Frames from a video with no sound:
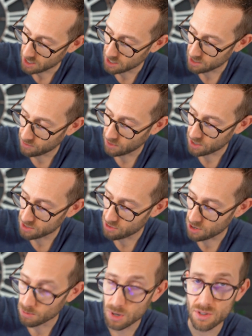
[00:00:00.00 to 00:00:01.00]
uh, as far as
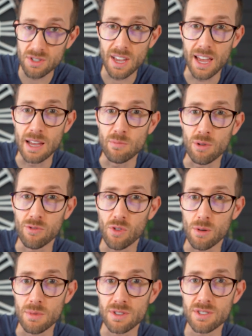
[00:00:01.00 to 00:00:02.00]
thermals and
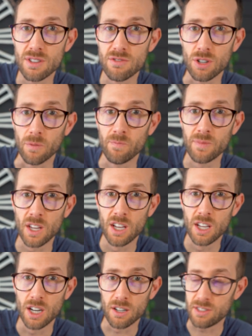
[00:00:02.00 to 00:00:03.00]
performance. So
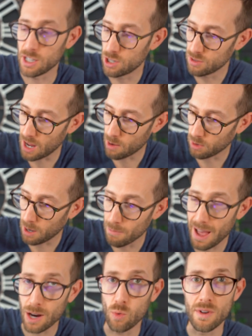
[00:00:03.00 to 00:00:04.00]
here, stay tuned. I will come
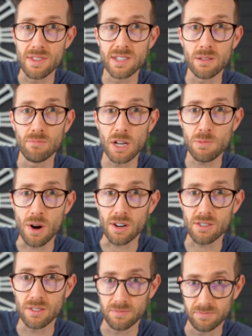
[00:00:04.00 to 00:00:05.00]
back with some benchmarks.